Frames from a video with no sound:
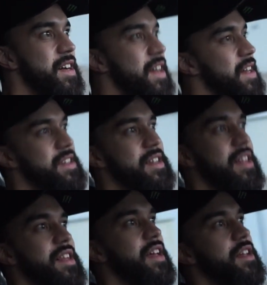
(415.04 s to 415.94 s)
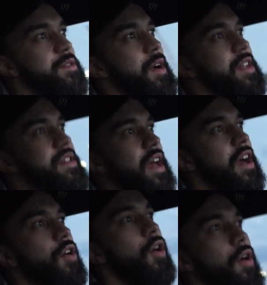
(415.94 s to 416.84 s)
It does not lean as much
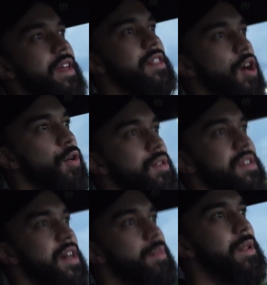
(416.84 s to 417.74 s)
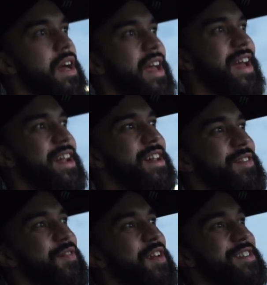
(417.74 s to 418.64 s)
at all. It loads up like, and it
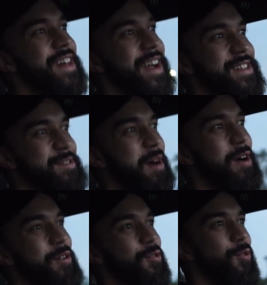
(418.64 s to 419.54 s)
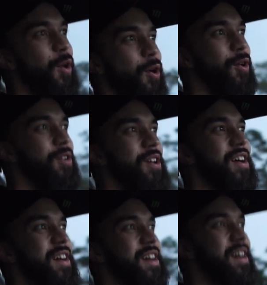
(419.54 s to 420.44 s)
feels like it's about to roll,
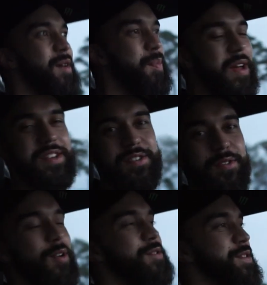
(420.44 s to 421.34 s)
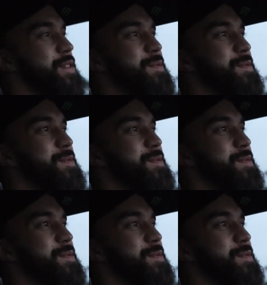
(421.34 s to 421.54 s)
pitch and roll, so to